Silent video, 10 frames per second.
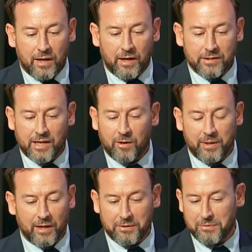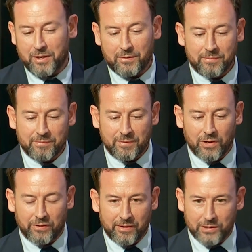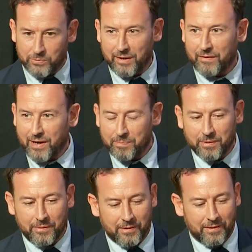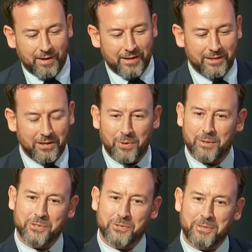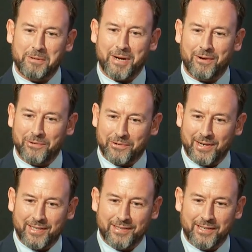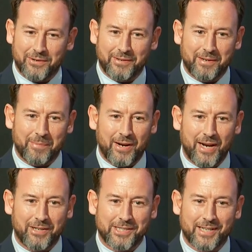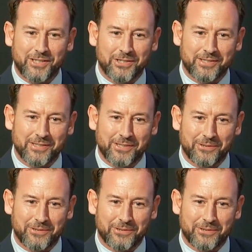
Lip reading: and tell me, I don't know, not that this would ever happen, that I didn't know what I was talking about, or I didn't know anything about hair extensions,